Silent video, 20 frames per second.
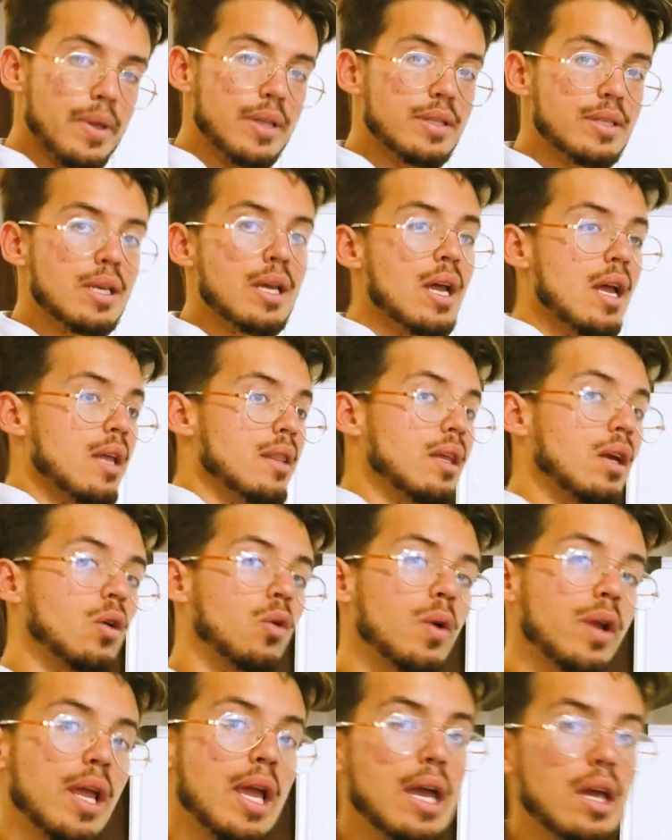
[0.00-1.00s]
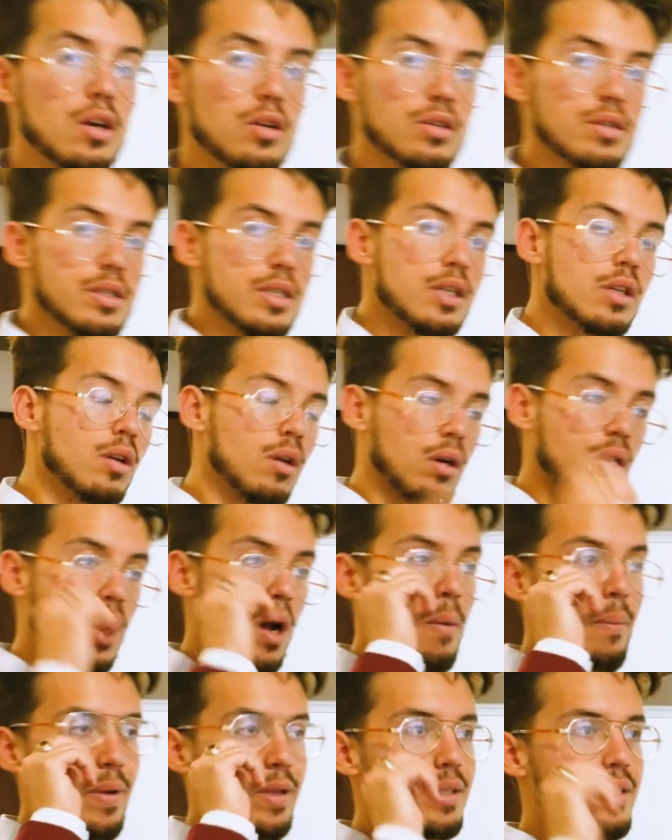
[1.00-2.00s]
the creators see your comment,
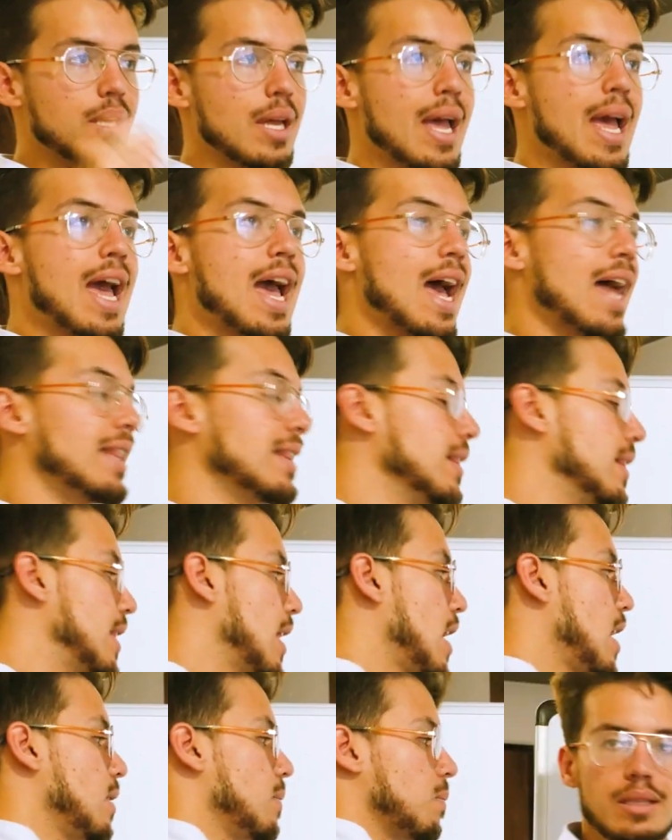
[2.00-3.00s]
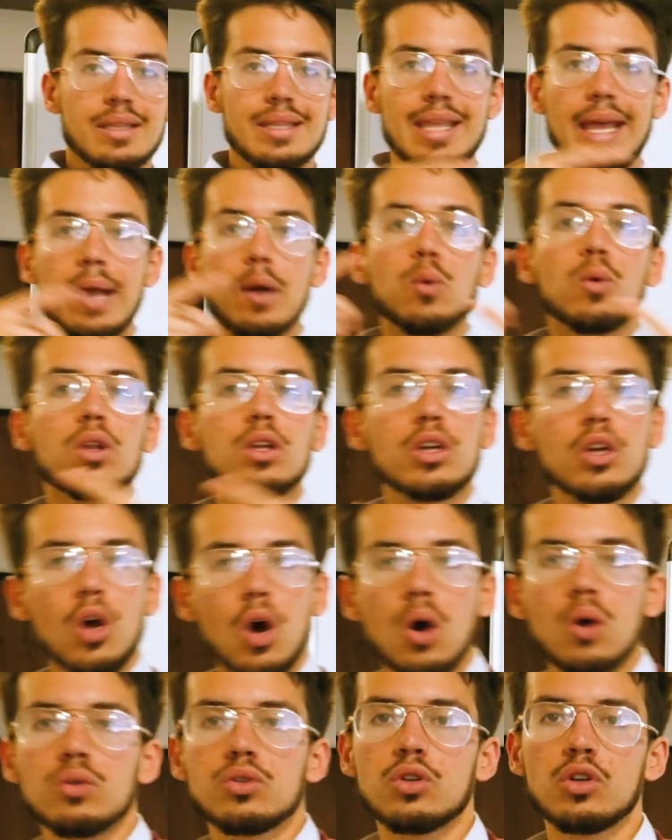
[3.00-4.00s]
and then they will go to
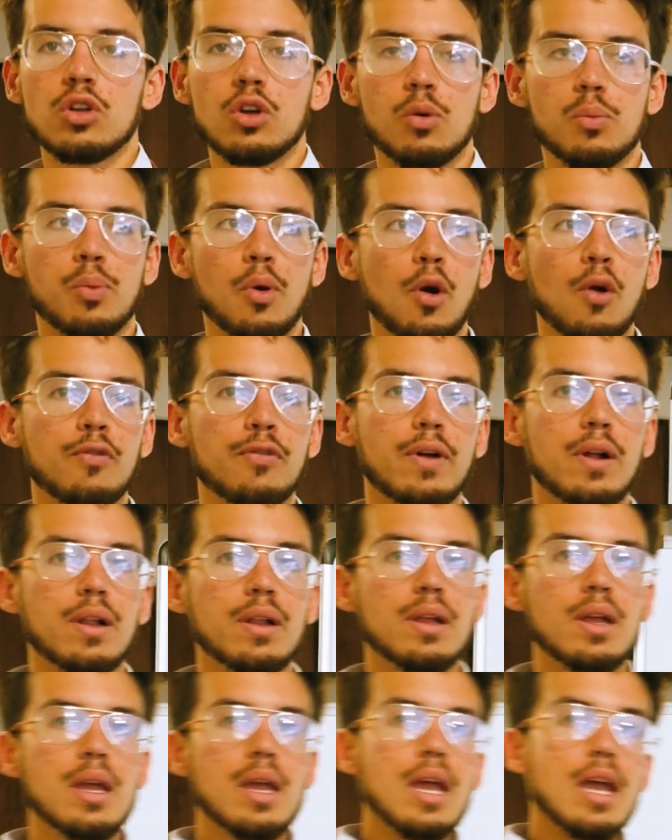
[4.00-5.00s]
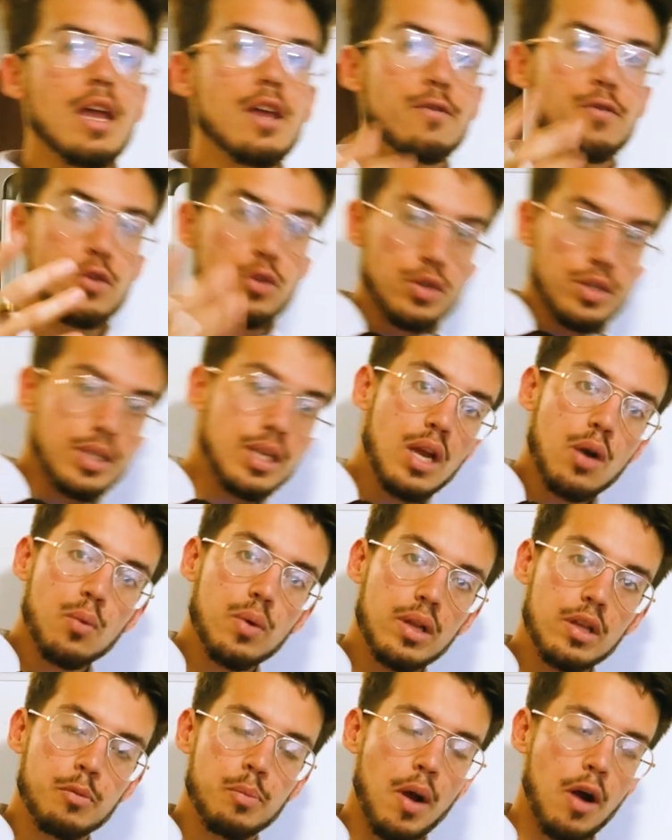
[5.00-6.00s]
your profile. If you see a really
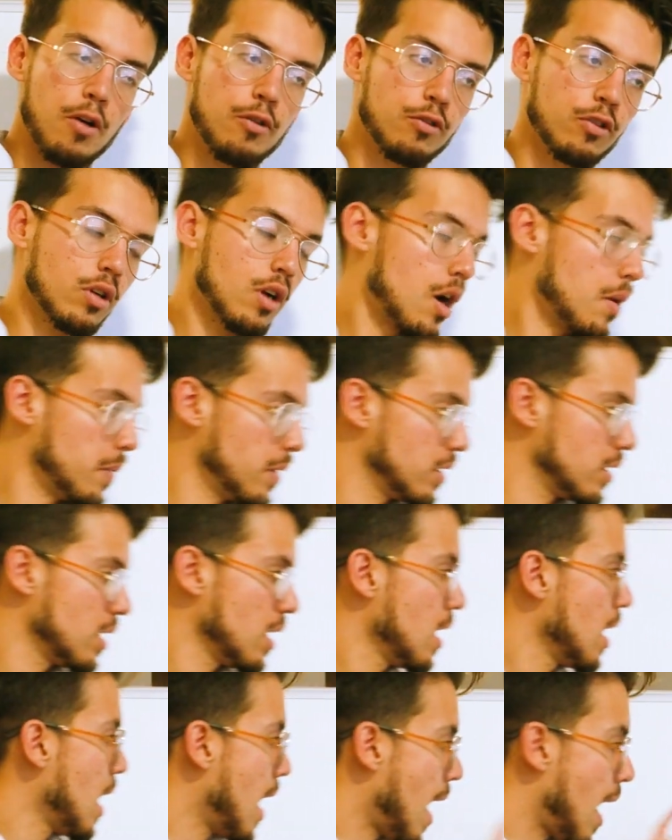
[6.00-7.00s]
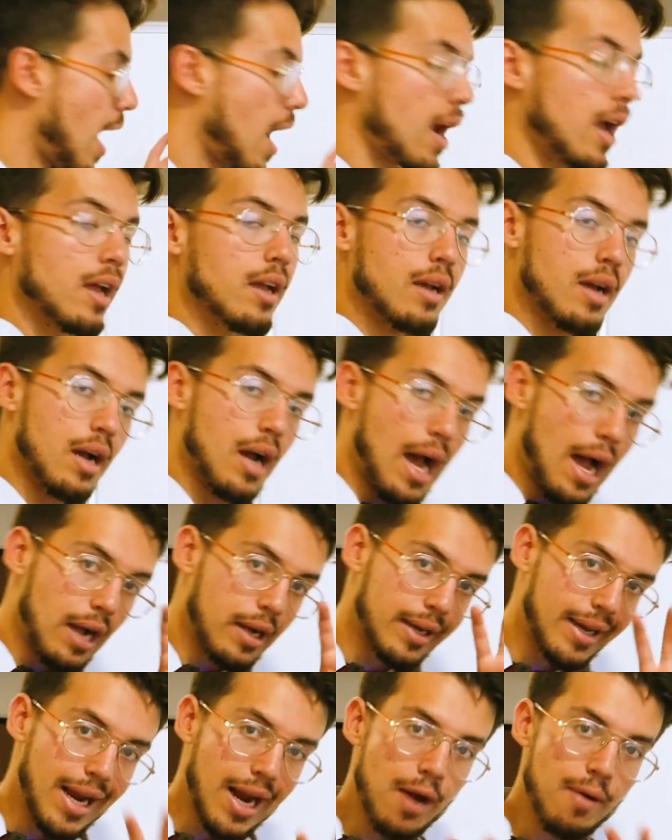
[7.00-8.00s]
powerful comment, I
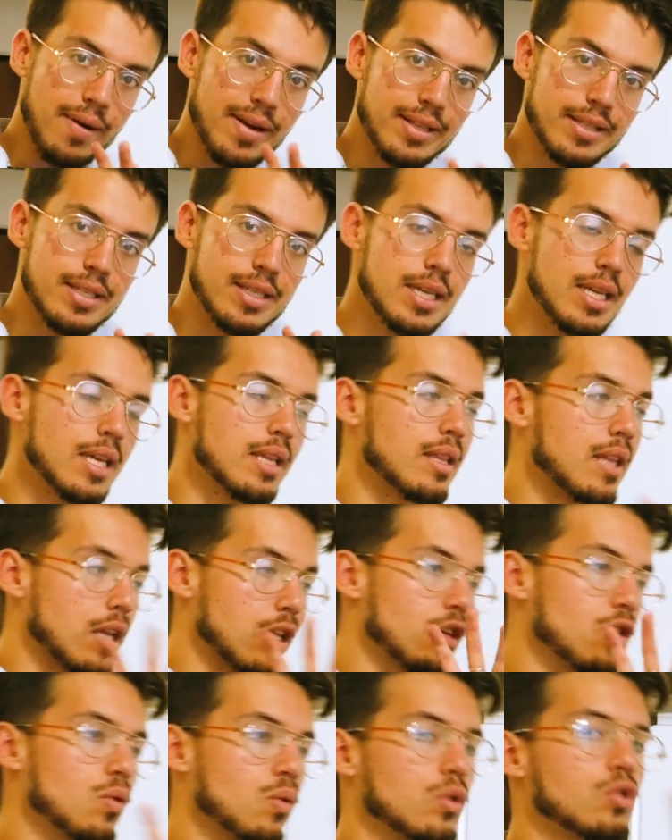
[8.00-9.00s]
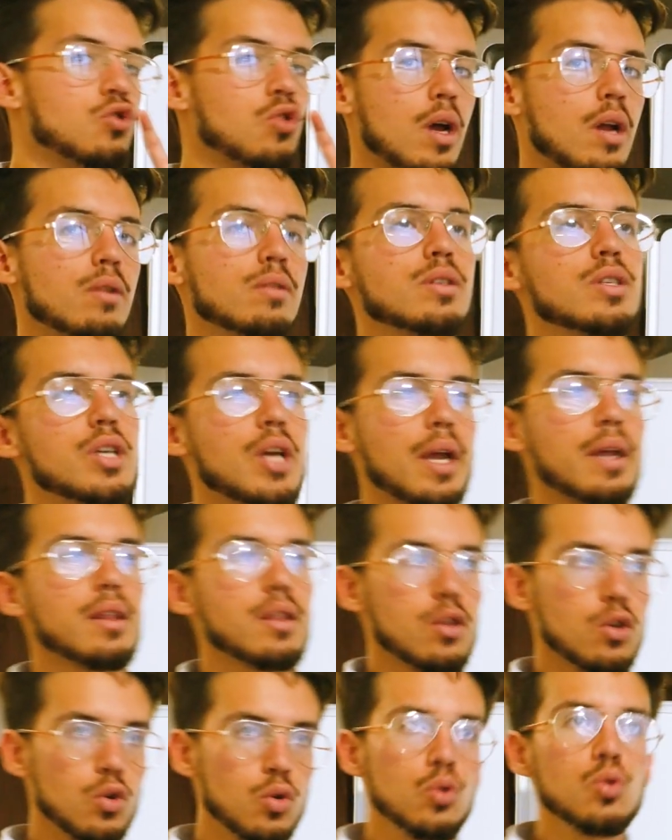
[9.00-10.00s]
guarantee that you will try to check
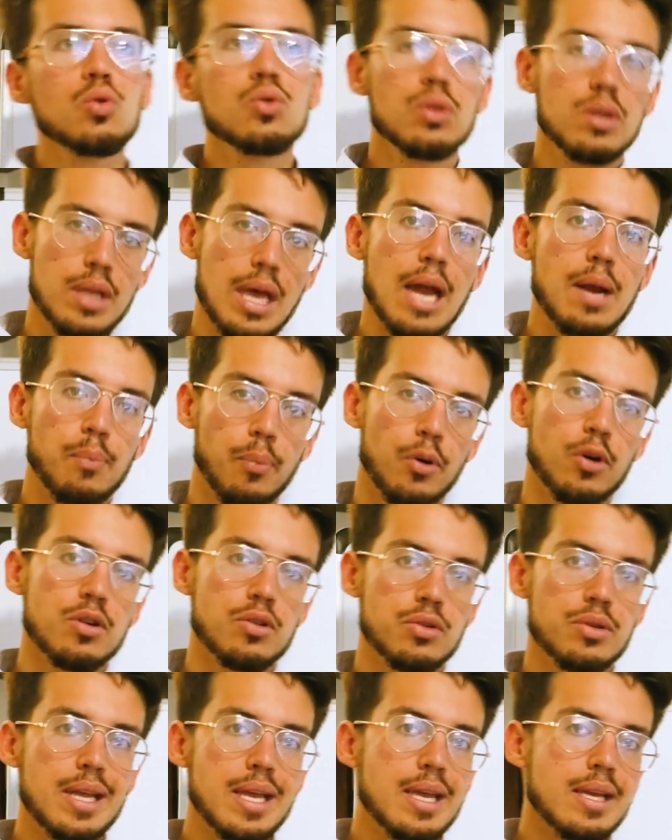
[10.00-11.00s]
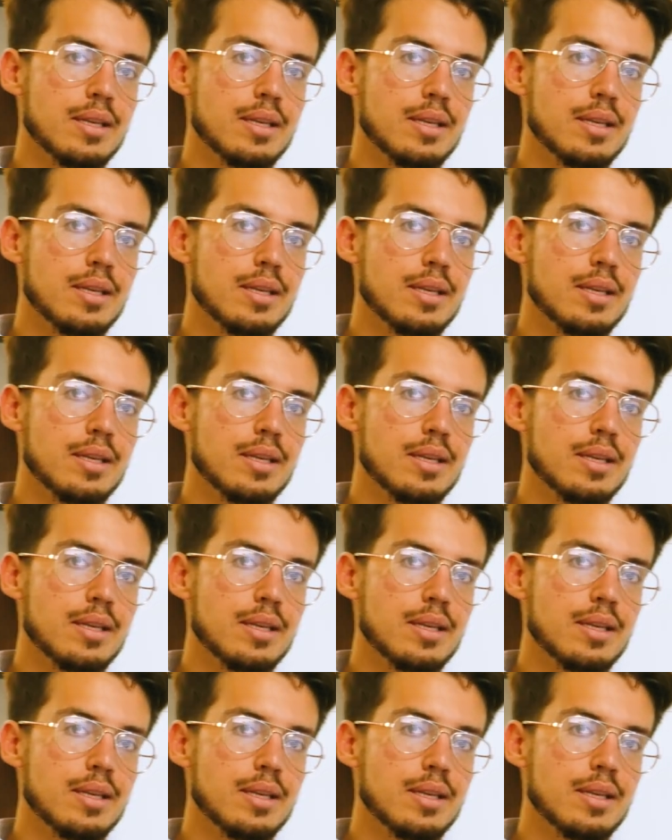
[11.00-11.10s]
who that person is.